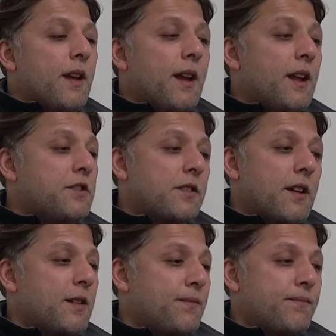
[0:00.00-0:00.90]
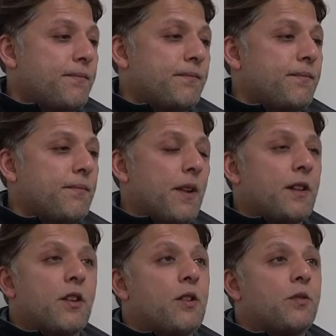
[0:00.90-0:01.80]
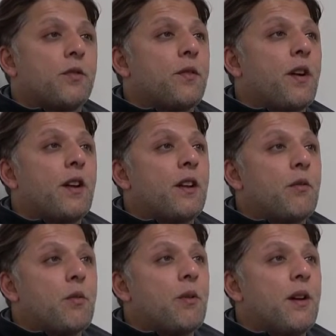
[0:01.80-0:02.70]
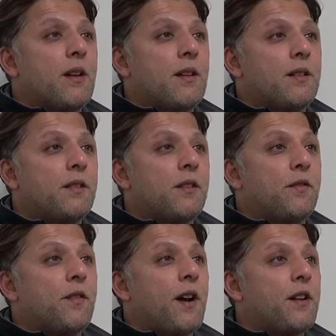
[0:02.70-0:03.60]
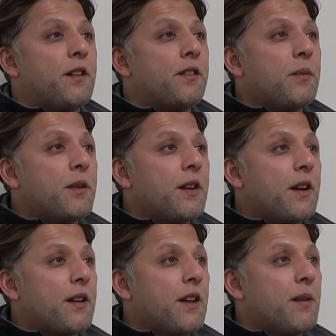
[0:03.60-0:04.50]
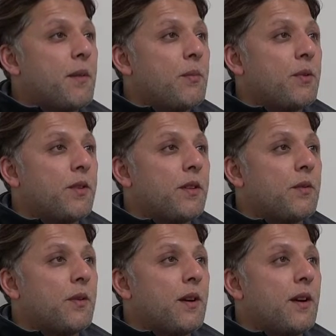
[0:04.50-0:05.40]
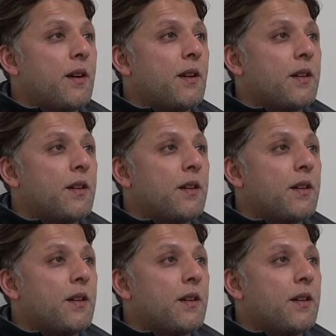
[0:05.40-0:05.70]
and I just kind of thought it was a very clever way that finally somebody kind of came up with it where